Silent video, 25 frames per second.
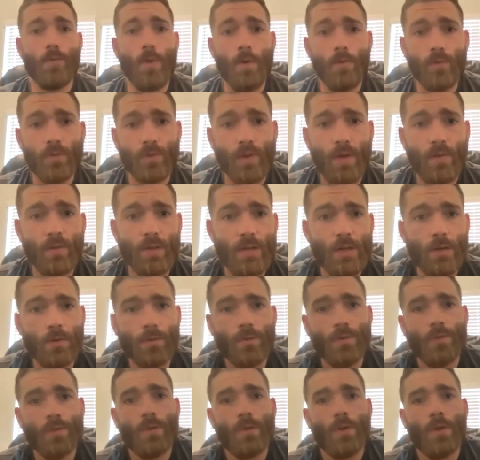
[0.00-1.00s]
for over 7
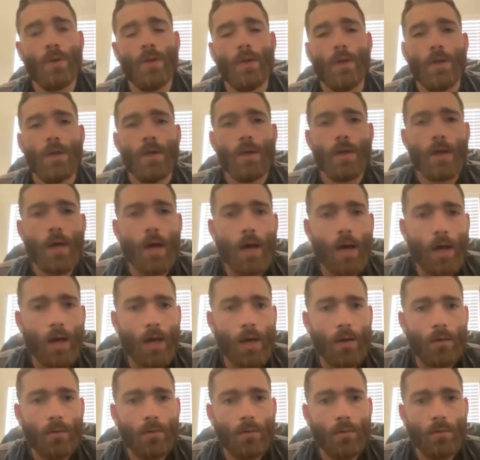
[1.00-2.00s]
years.
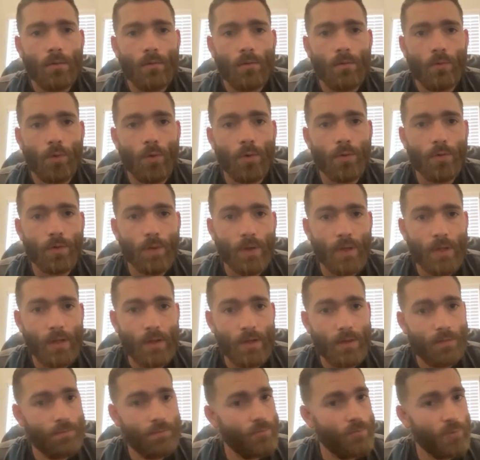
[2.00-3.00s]
Worked
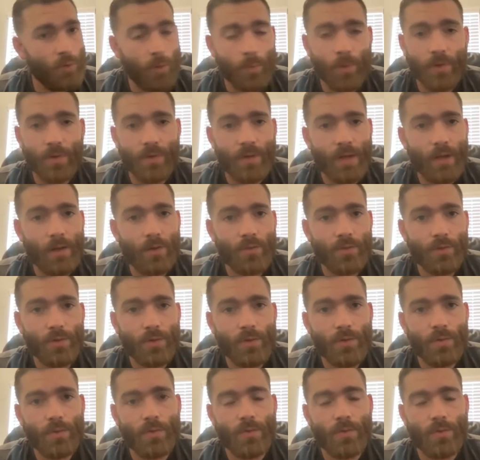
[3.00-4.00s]
in criminal
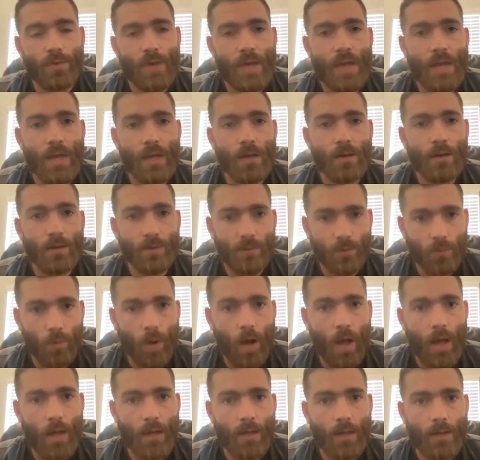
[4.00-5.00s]
intelligence and in
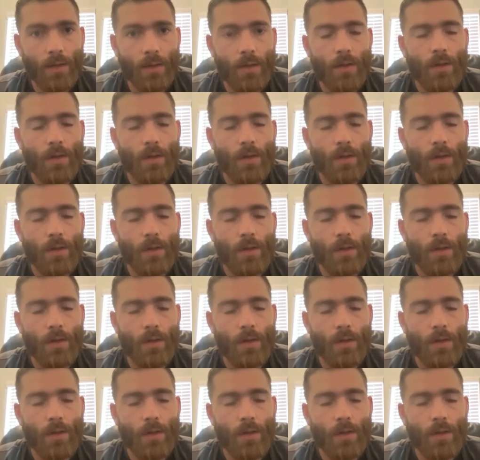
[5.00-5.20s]
SWAT.